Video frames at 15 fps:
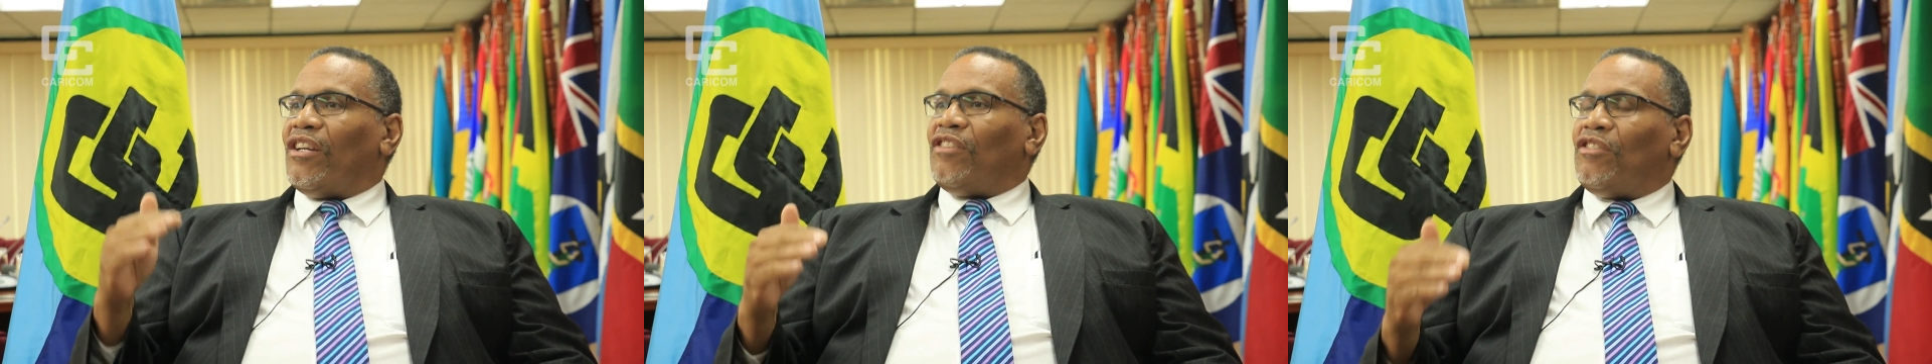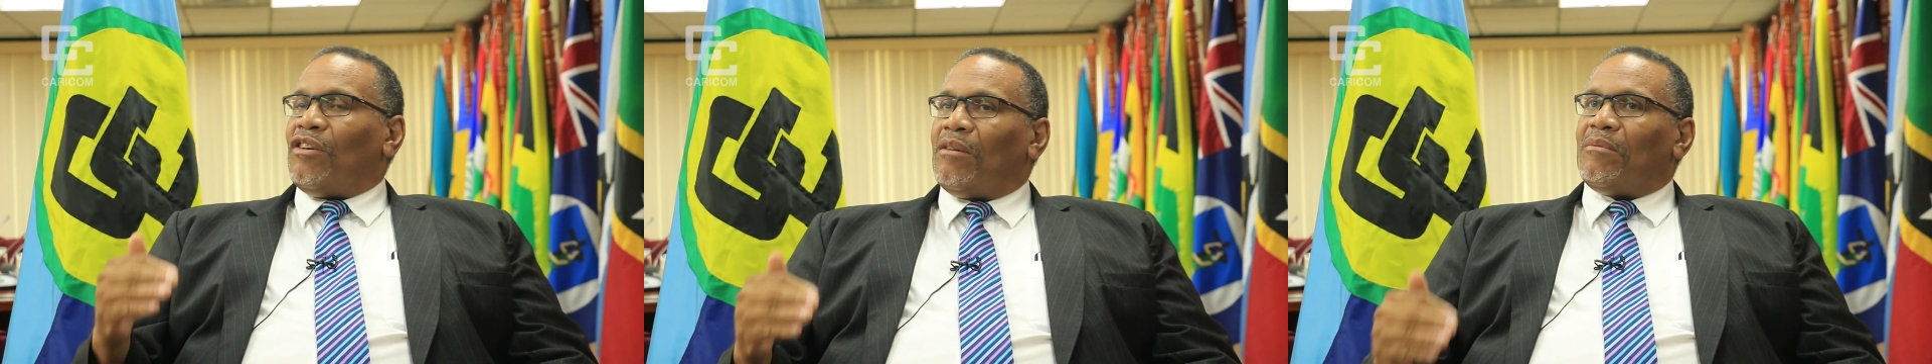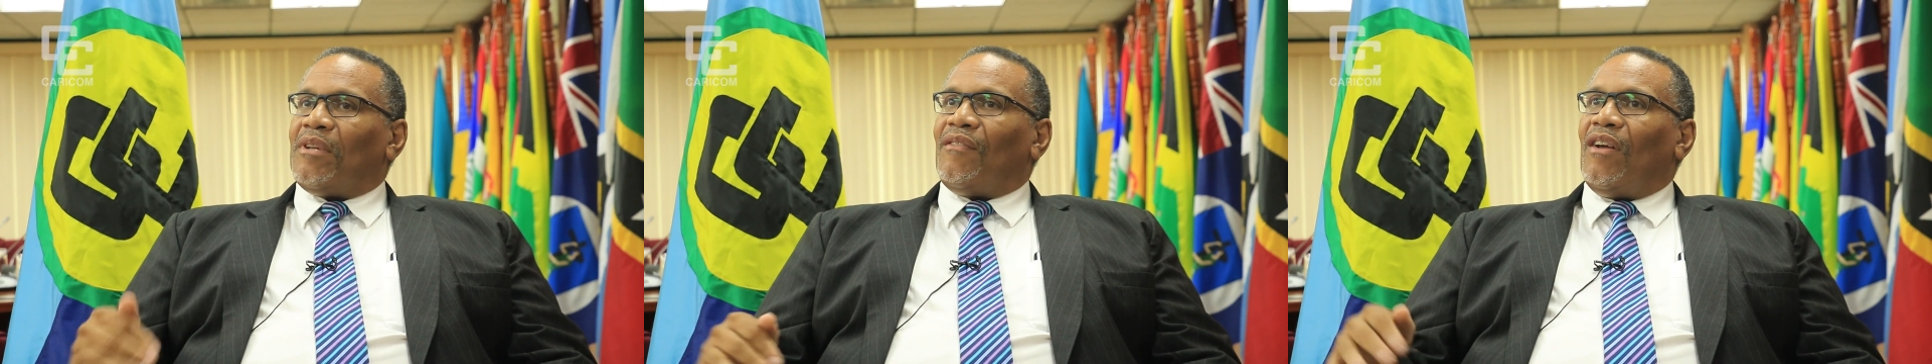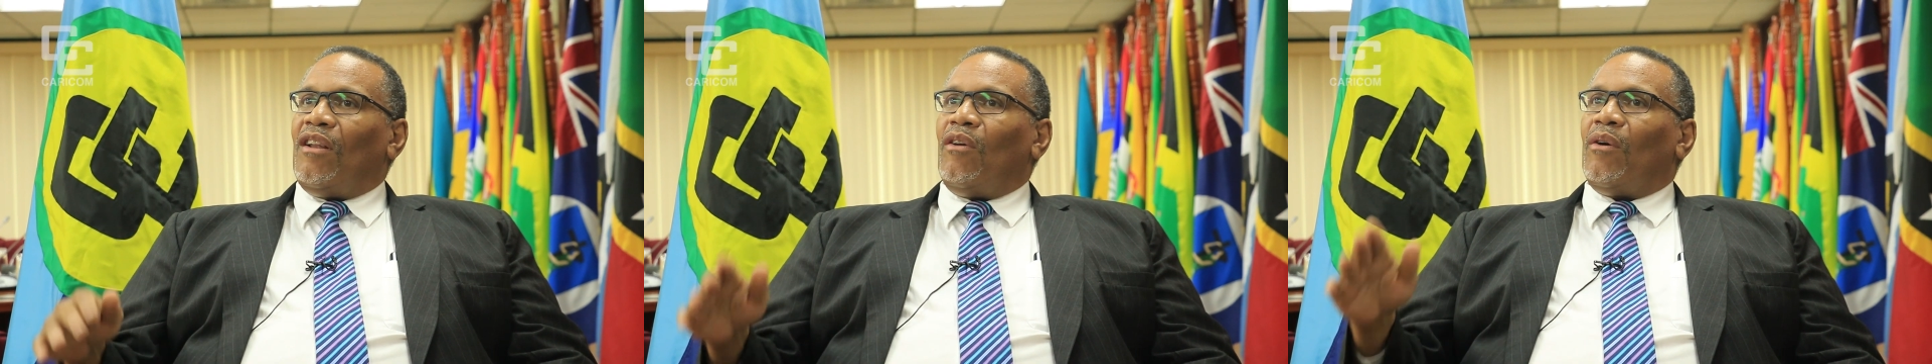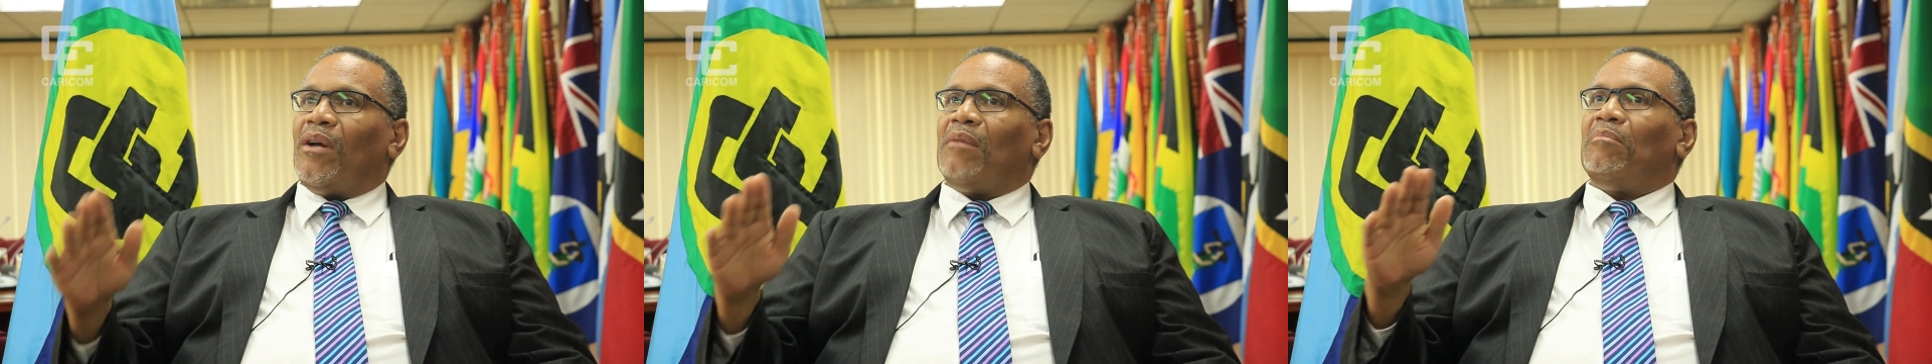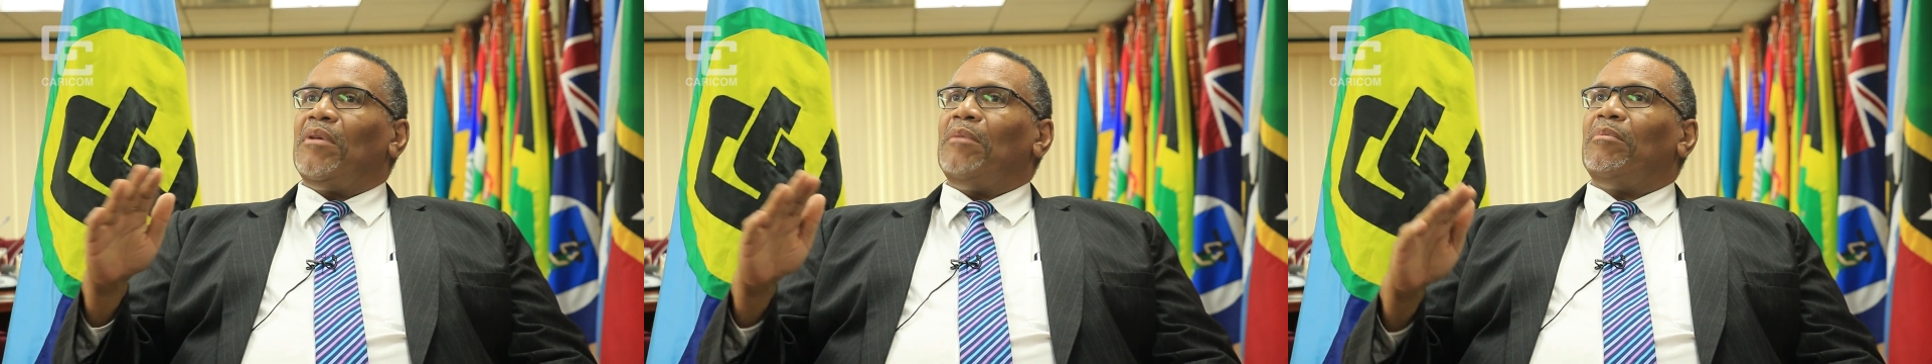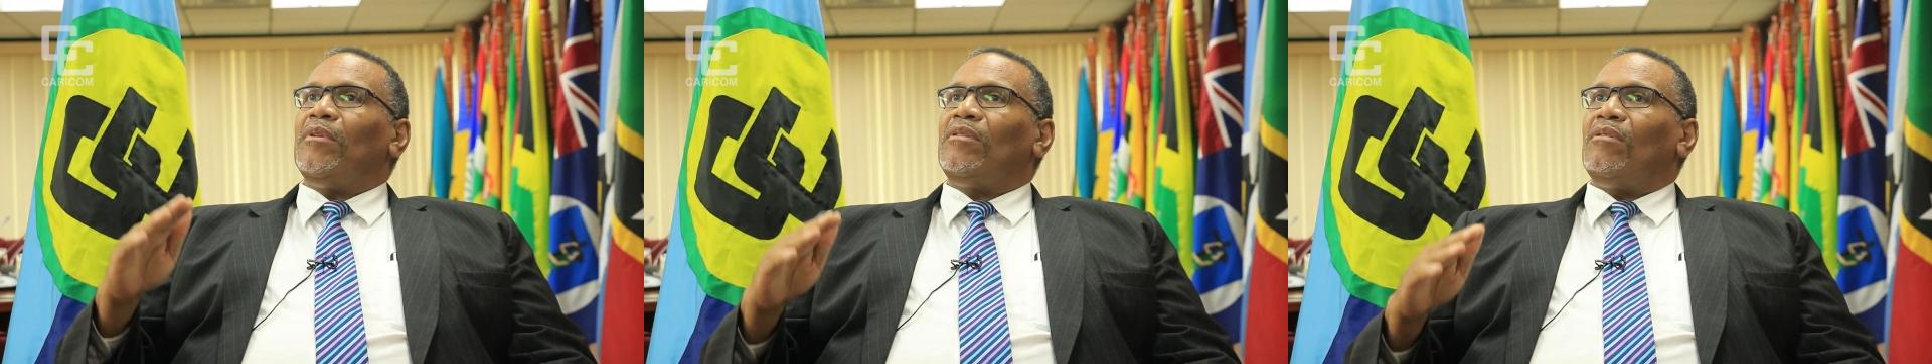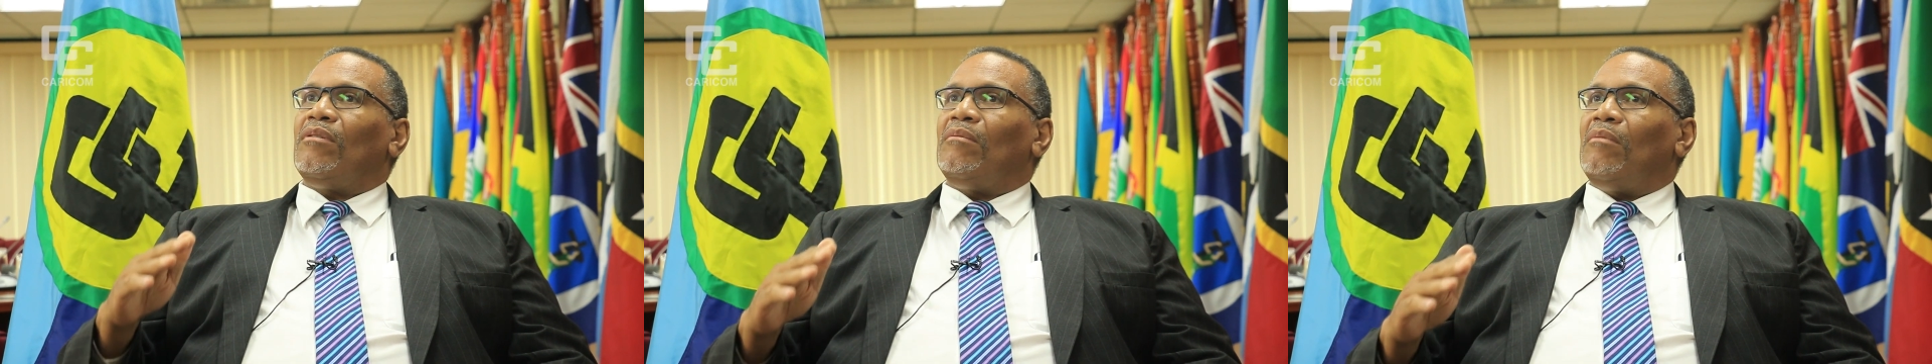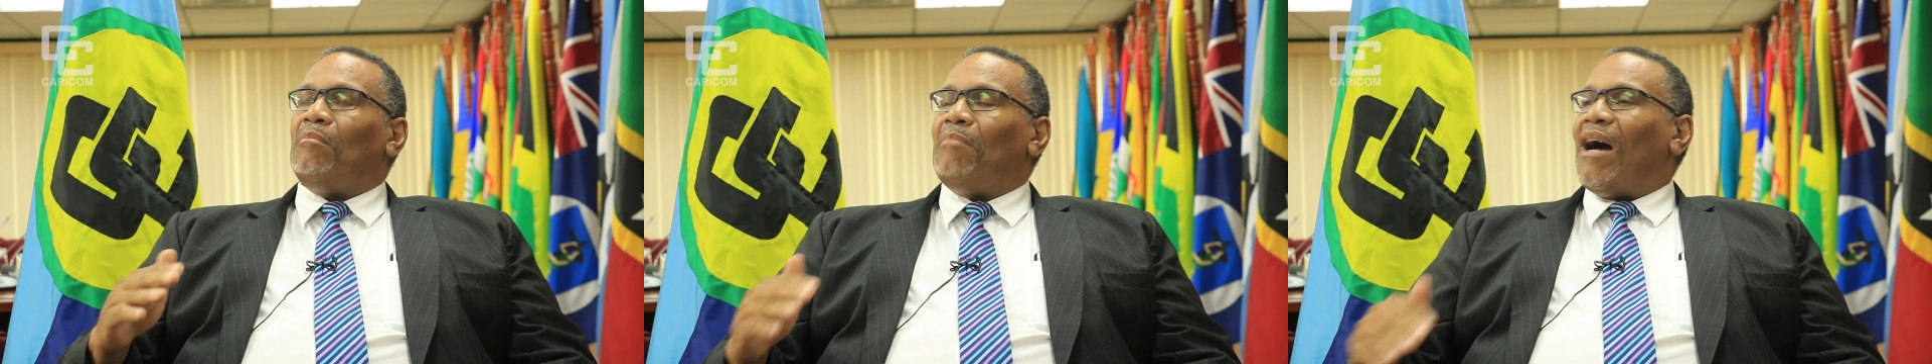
in terms of allowing people to